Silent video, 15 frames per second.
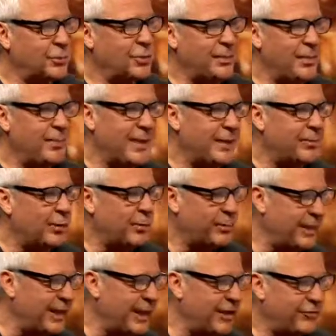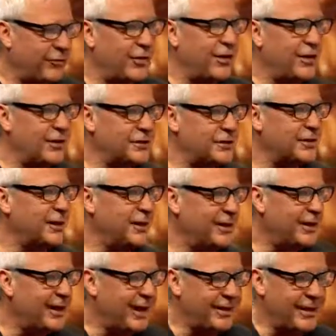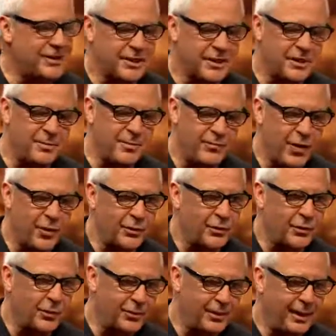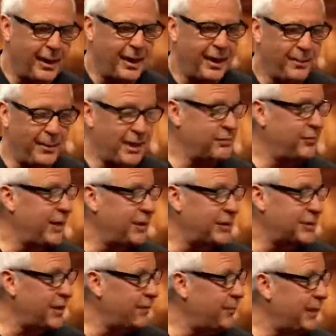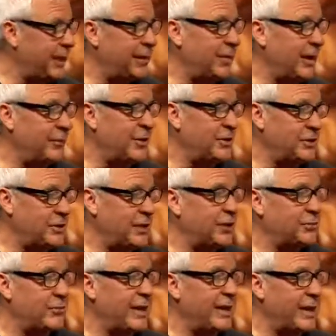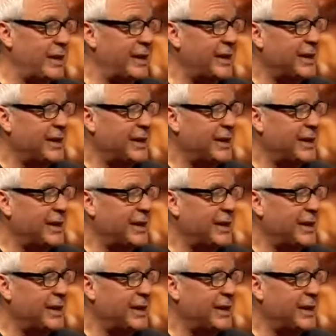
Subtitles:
There will be people who will be there first, and they tend to be vocal, as vegans have been in recent years, really.